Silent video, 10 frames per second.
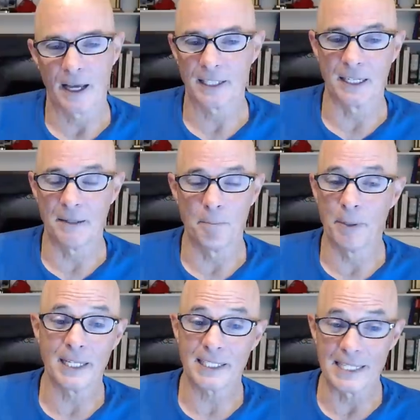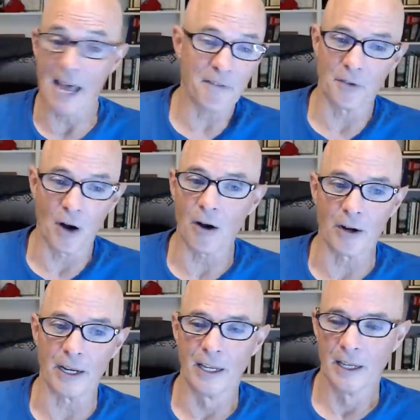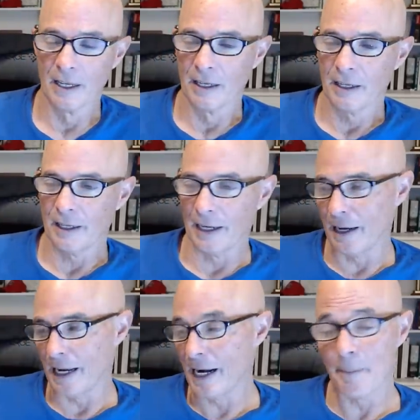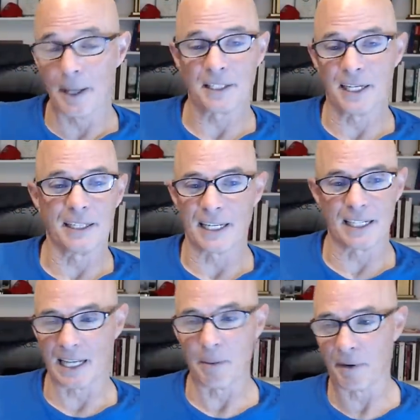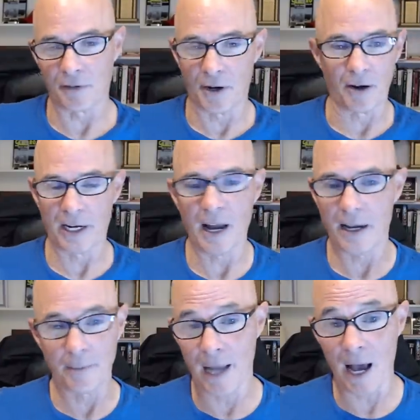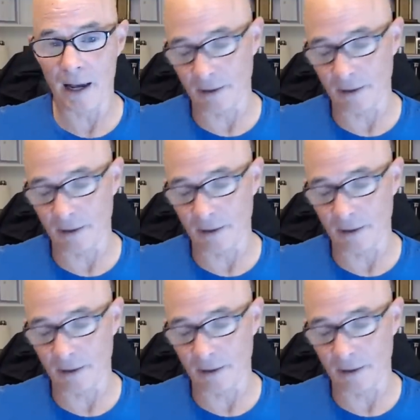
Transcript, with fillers: I said, but it's not Ferrari. And I and I'm not saying that because I'm a Ferrari guy. I'm not.